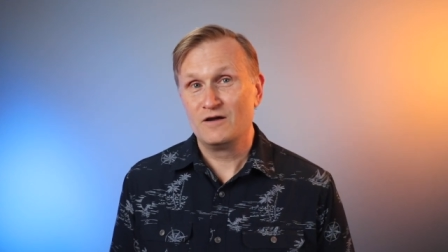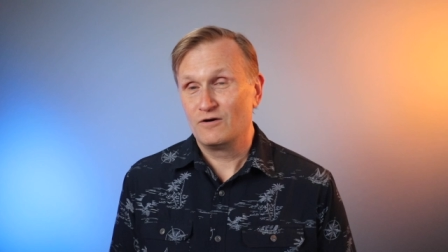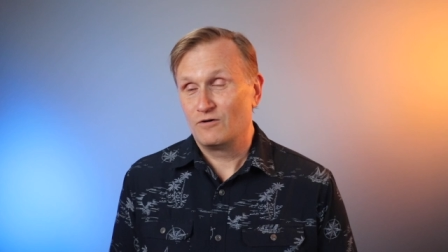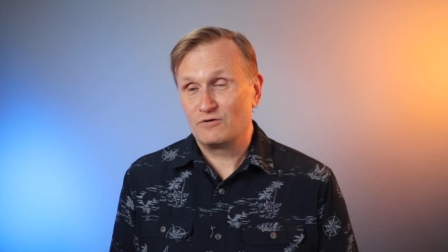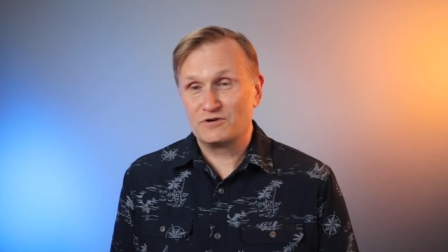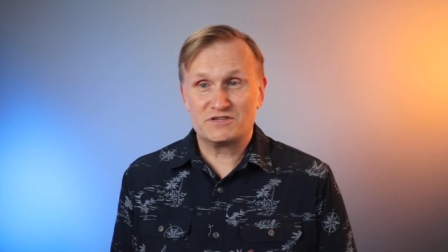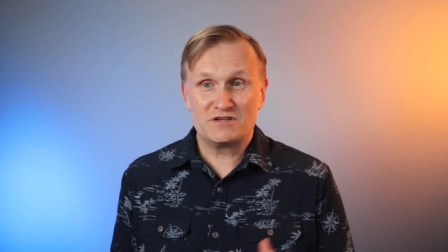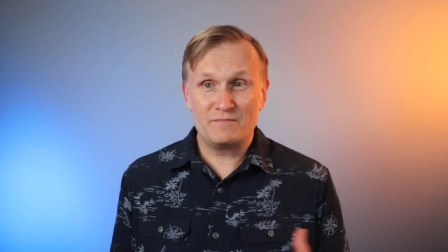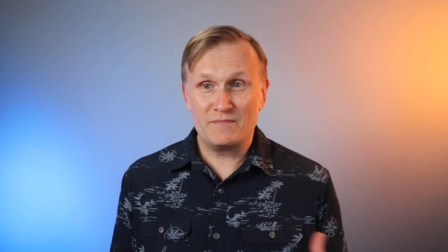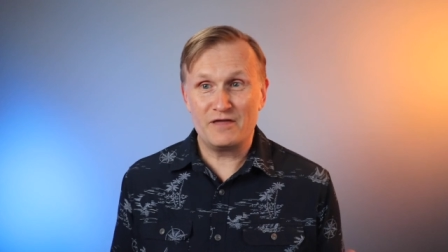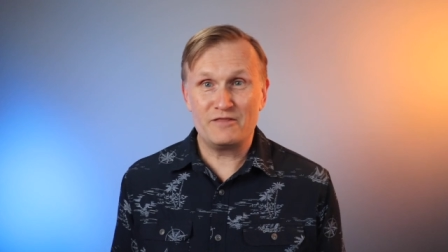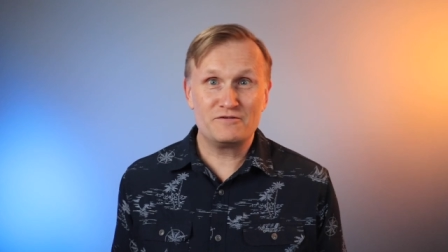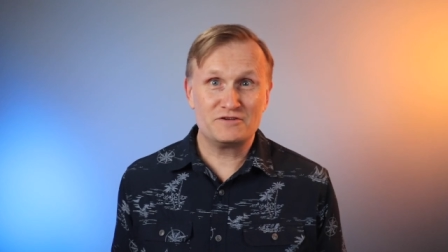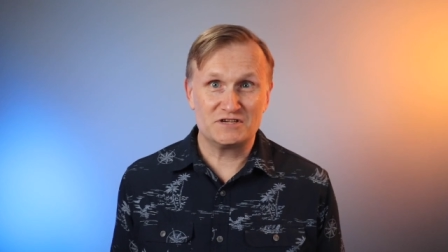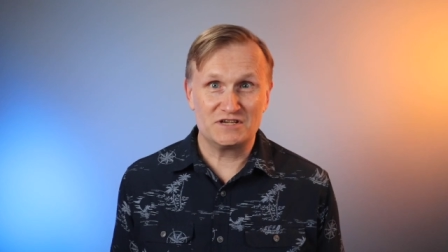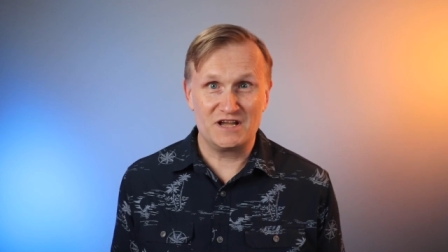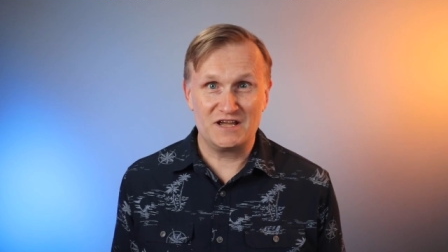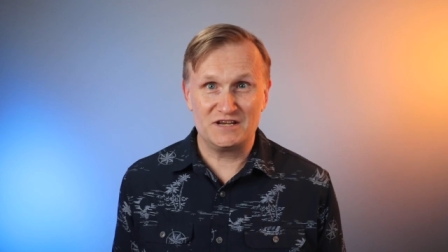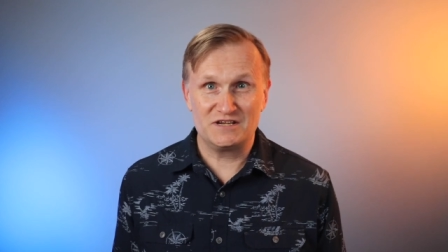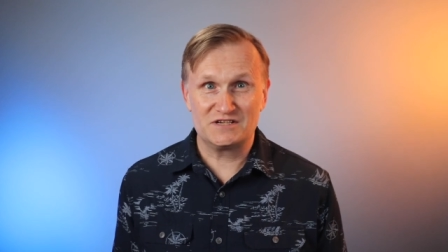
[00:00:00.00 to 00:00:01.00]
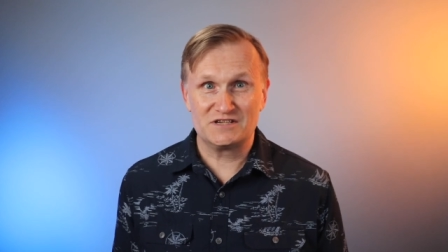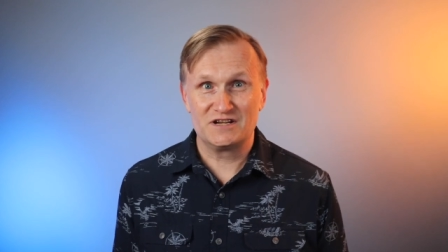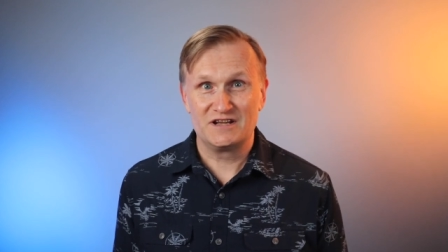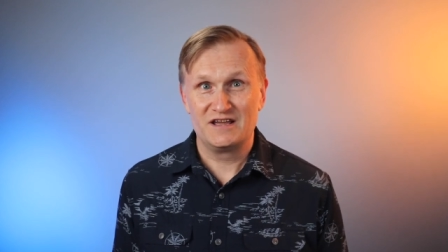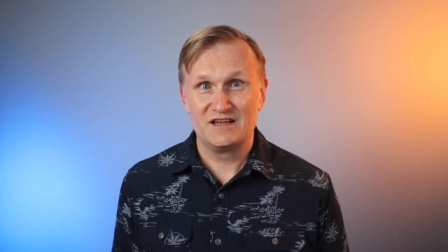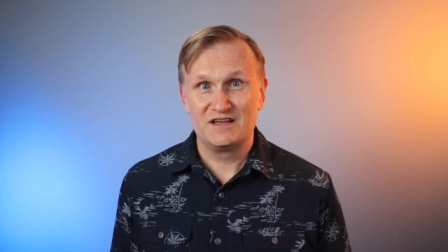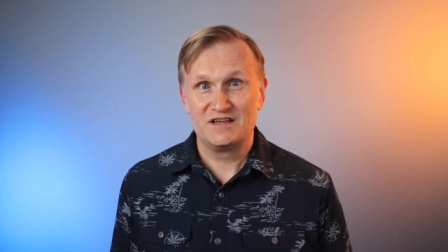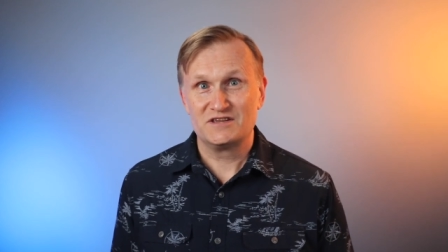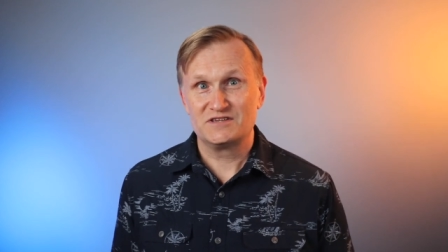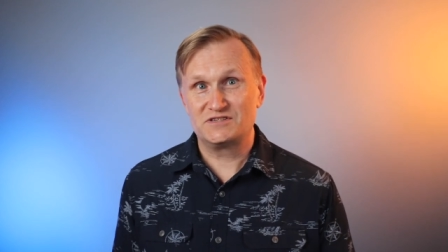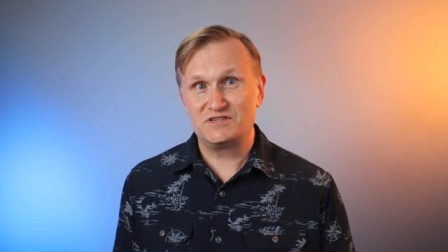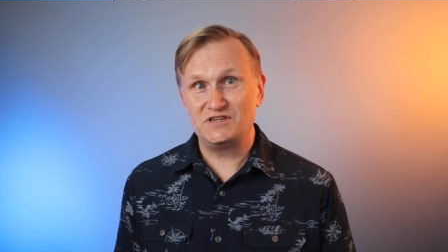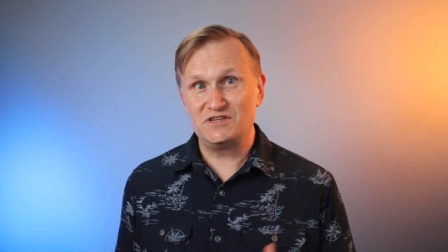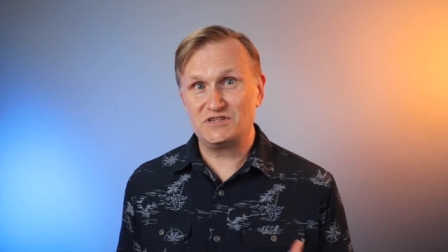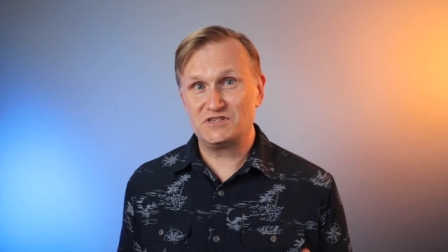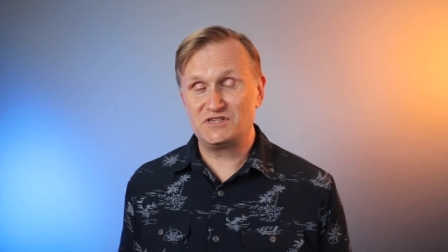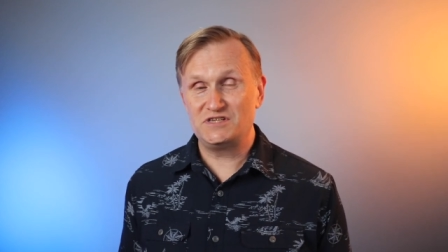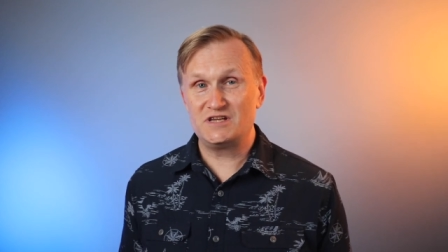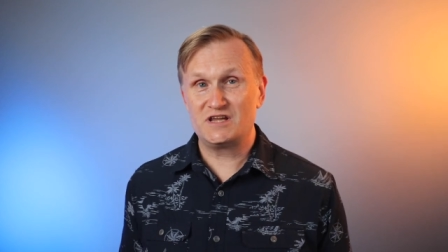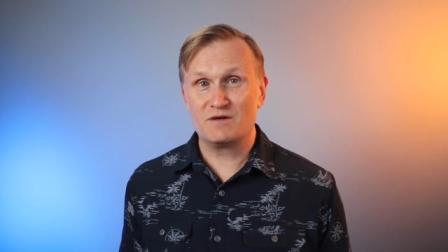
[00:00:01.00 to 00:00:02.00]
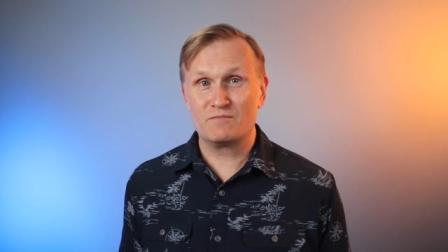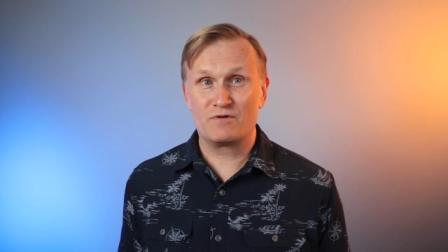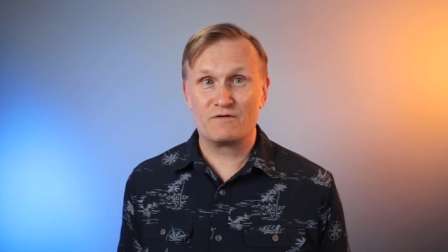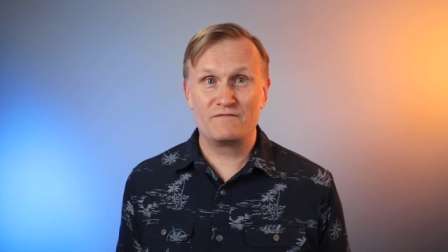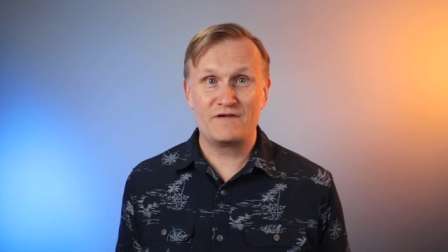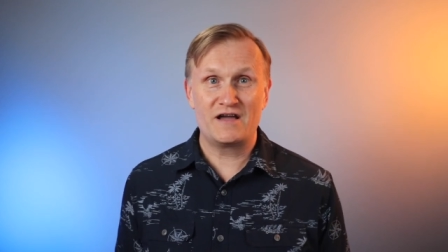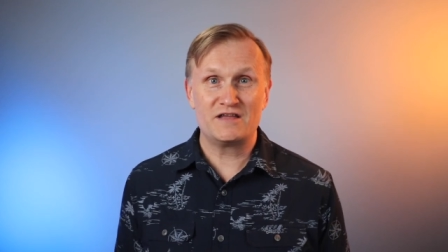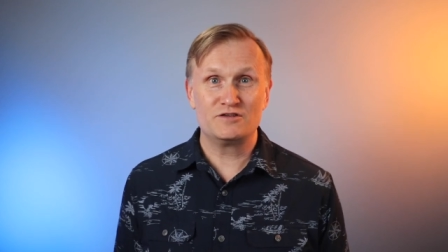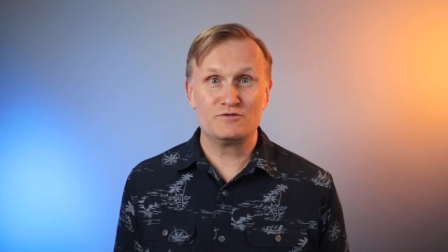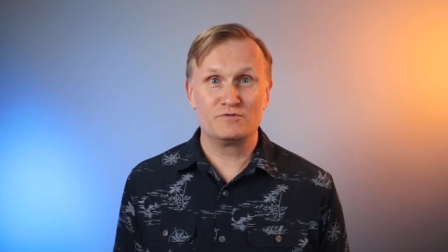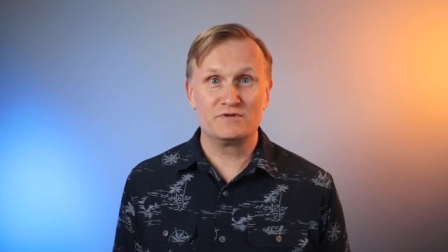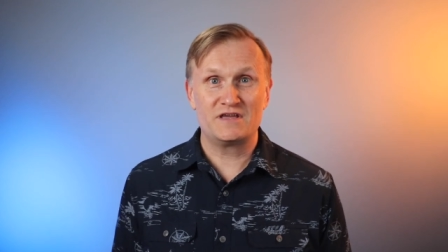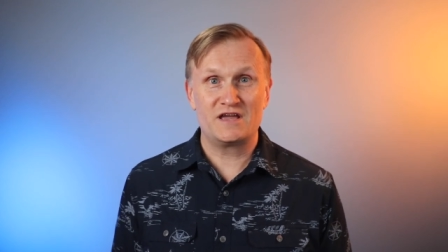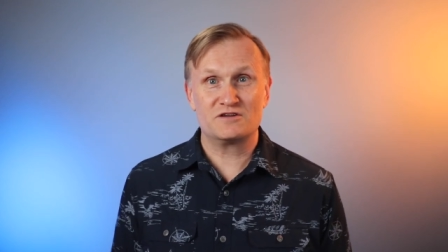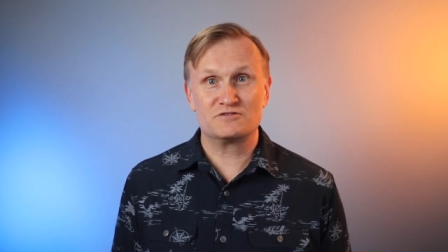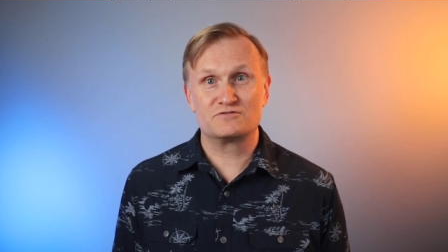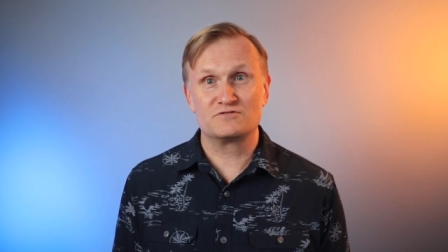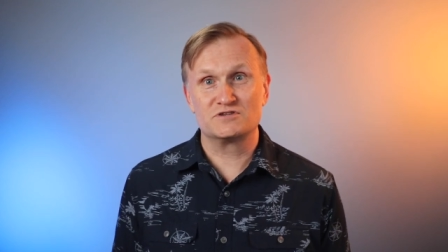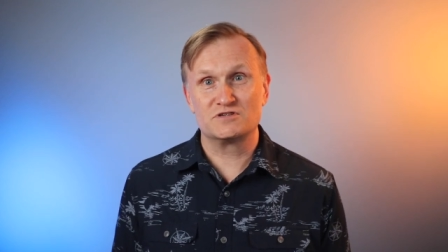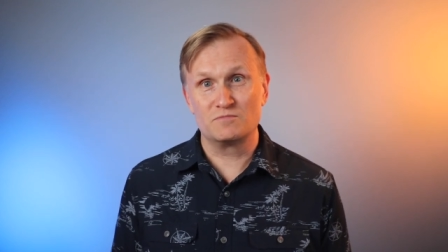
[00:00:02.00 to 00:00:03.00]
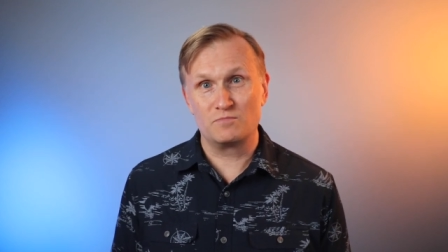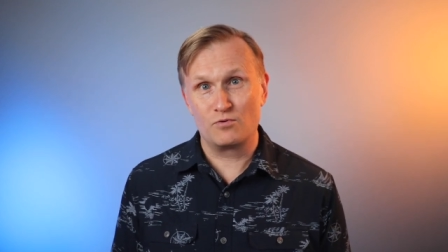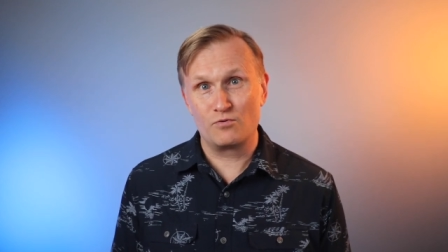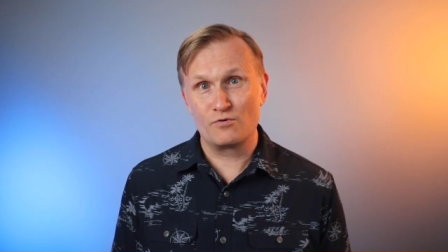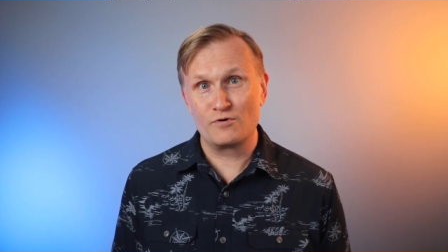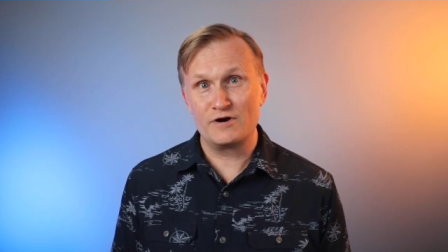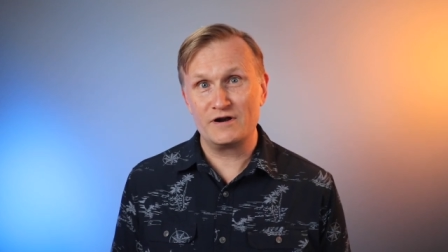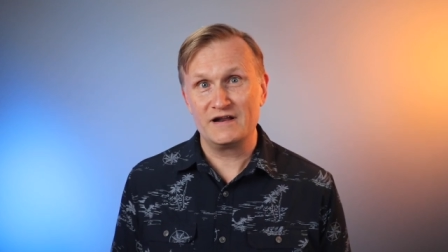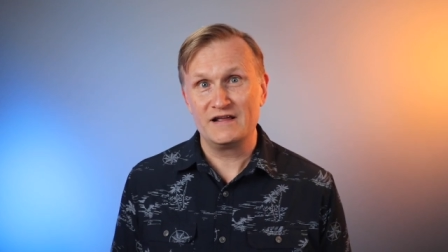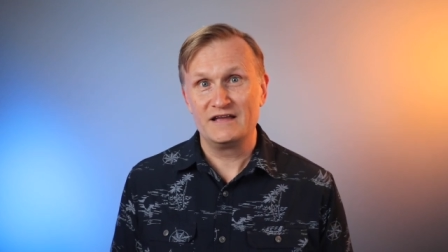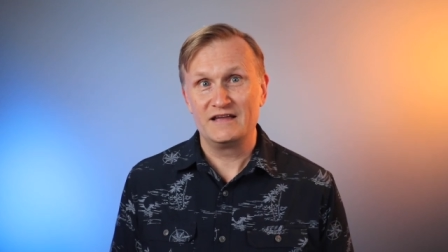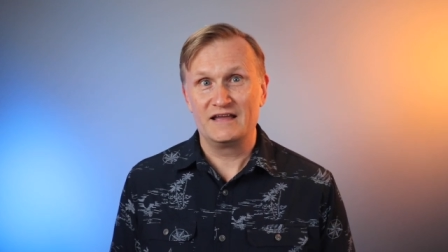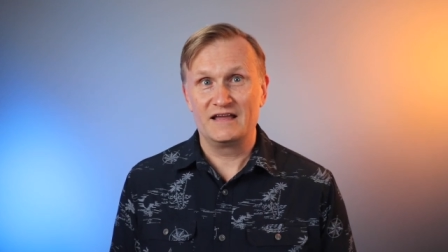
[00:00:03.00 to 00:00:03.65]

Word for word: or some other change, CGC can provide you with extra support